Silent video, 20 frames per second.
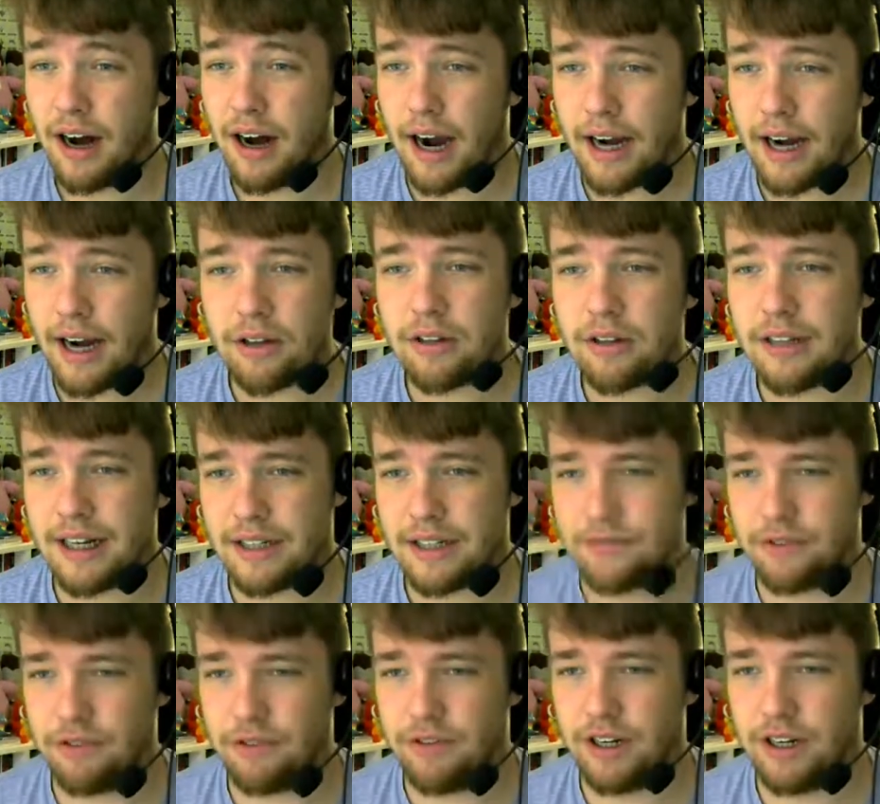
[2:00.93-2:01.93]
I know the last
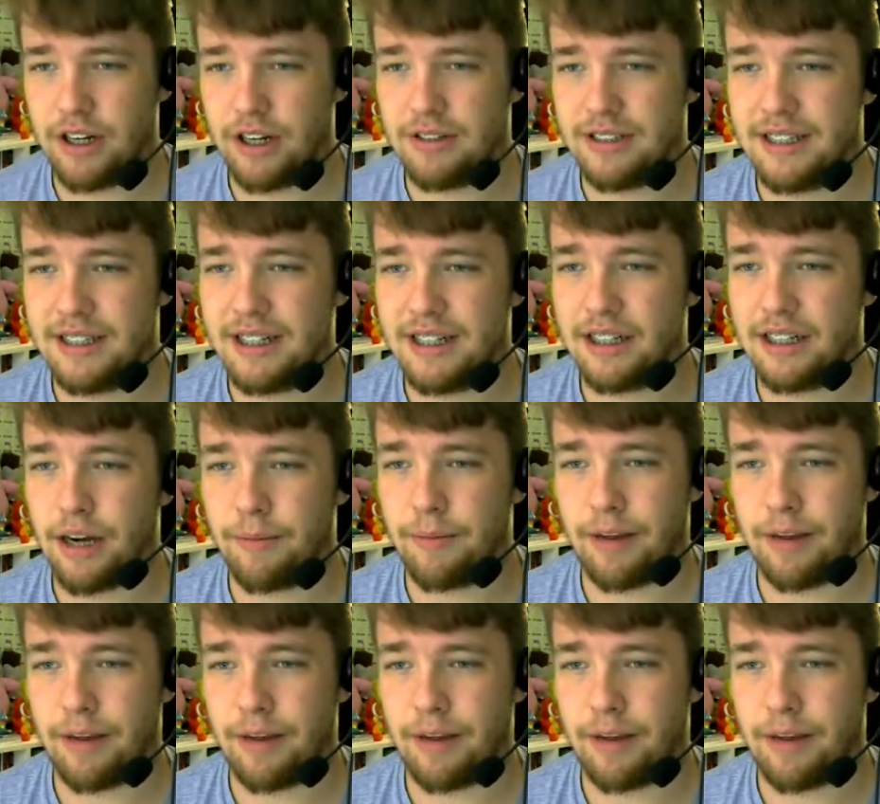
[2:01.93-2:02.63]
few videos didn't come